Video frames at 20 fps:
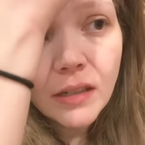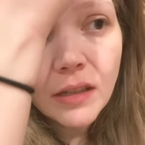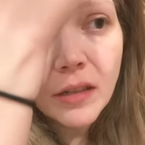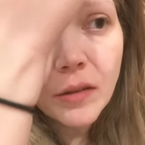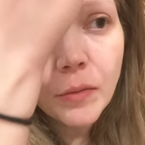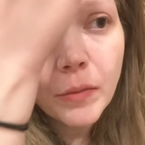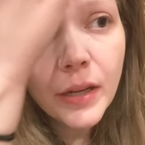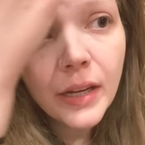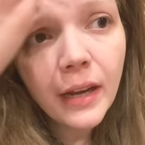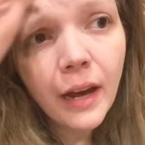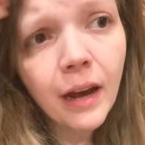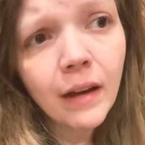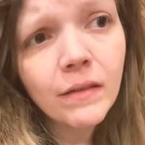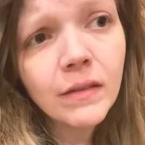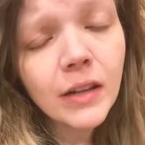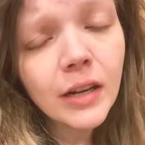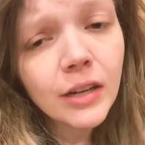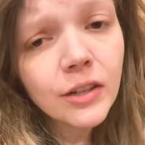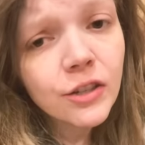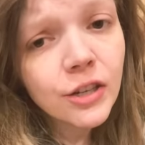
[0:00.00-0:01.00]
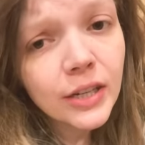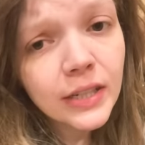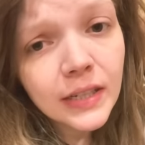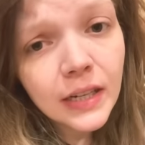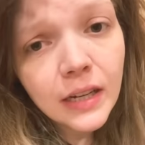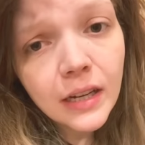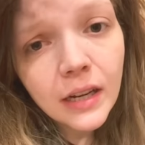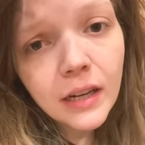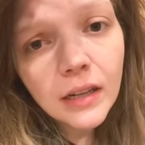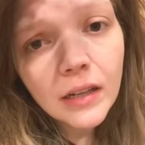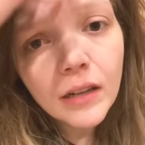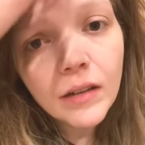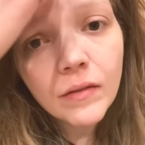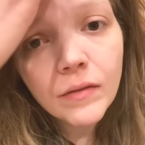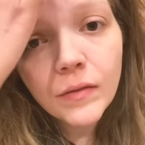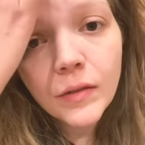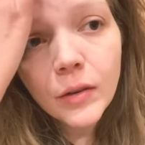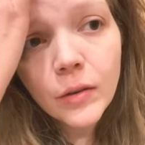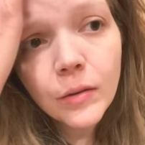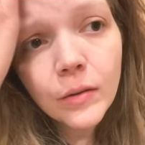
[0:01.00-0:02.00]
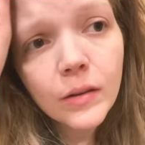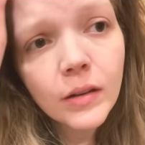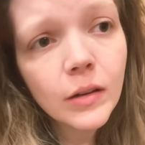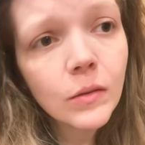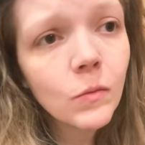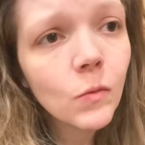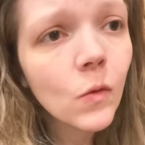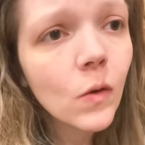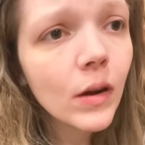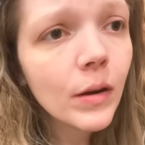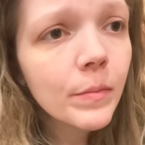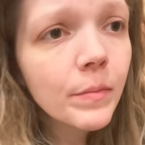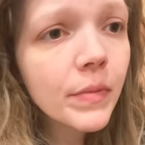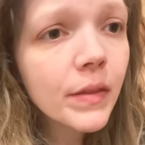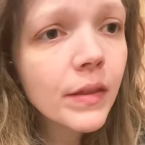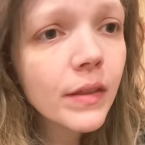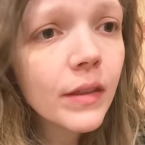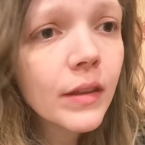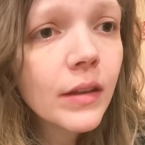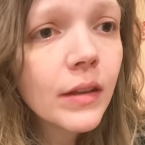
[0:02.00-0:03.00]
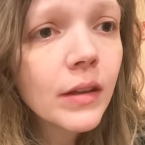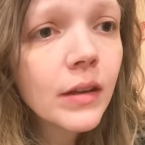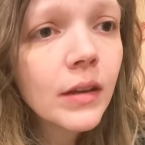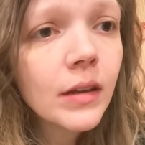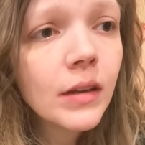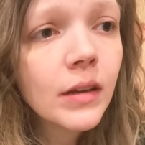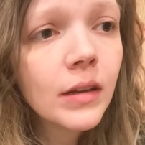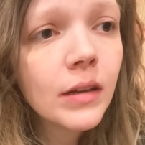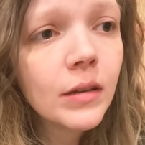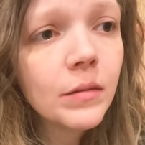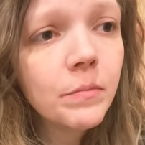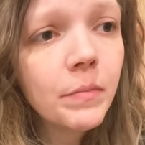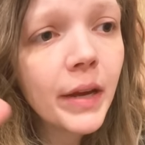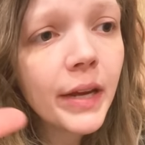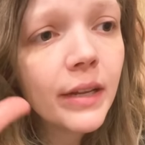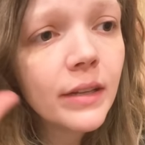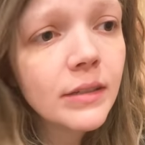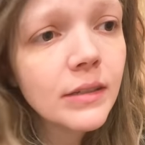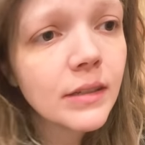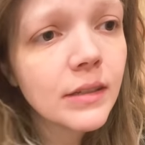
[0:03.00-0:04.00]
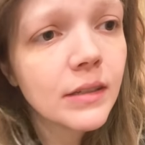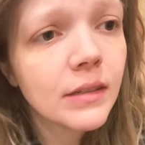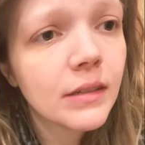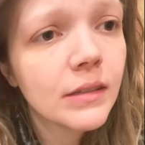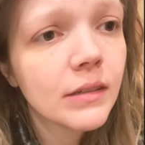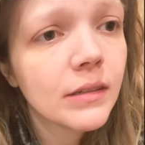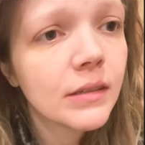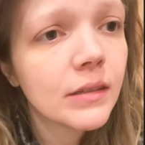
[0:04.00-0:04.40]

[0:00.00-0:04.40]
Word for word: that we have electricity and food and warmth and beds.